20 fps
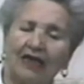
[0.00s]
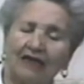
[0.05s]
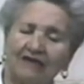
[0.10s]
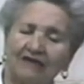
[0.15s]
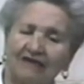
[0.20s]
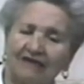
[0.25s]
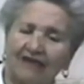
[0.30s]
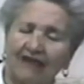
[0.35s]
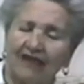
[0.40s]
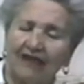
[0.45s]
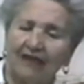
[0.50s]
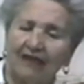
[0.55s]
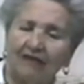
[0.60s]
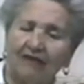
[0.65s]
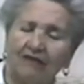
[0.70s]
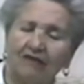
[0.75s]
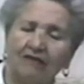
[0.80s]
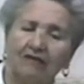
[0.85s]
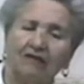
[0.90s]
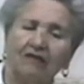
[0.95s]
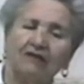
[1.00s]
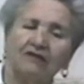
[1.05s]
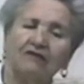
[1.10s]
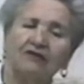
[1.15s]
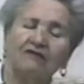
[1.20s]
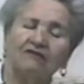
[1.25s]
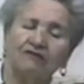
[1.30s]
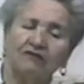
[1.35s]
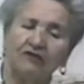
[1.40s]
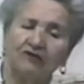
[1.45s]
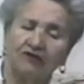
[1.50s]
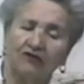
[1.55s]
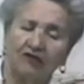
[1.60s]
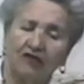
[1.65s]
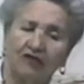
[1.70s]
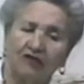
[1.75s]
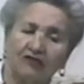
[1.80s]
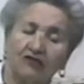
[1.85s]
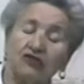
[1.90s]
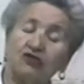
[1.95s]
I sang different
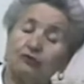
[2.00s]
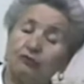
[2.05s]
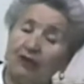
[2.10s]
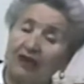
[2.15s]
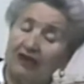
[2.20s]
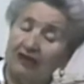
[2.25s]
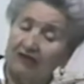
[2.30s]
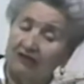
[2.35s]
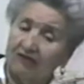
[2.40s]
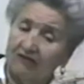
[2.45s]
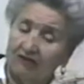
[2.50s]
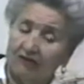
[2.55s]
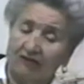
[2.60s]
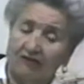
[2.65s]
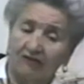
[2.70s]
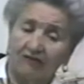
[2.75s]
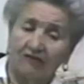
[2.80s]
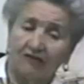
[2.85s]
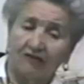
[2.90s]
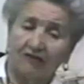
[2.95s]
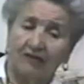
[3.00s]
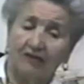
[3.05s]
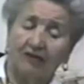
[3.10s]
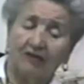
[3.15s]
songs, Spanish songs,